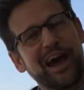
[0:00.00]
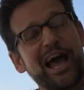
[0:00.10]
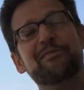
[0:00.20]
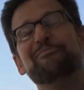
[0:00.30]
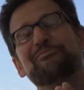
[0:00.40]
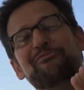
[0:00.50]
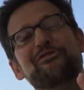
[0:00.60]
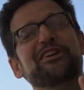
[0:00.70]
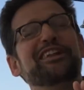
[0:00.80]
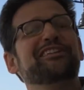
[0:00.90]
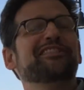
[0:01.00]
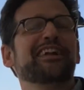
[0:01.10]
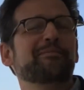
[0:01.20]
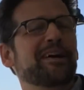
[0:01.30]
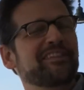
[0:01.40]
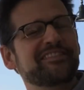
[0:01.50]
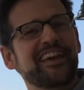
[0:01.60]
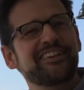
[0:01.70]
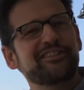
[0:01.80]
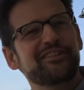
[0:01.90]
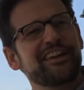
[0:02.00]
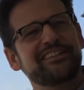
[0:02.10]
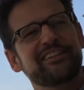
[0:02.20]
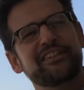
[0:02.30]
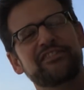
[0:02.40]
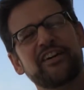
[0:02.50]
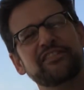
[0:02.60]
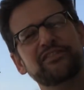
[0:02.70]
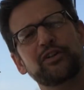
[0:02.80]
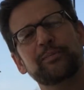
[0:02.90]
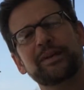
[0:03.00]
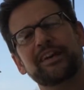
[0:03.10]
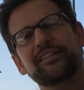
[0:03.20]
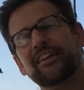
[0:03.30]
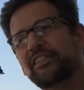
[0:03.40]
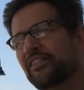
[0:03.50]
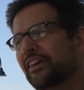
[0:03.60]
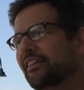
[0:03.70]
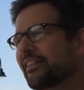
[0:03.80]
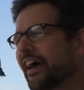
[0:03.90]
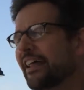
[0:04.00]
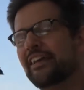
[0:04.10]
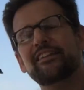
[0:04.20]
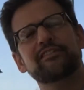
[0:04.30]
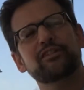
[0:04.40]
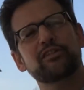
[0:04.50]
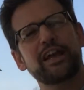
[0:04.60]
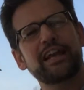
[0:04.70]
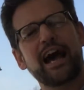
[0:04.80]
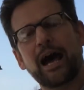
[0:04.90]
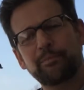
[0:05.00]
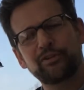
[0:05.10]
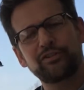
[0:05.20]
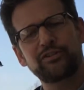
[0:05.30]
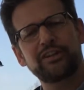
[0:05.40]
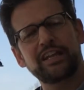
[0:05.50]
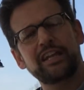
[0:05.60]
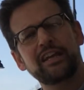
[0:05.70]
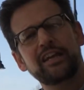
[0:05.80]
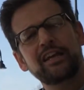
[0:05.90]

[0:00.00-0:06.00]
I am really excited about this Kent Creativity Festival because I think that it is a great opportunity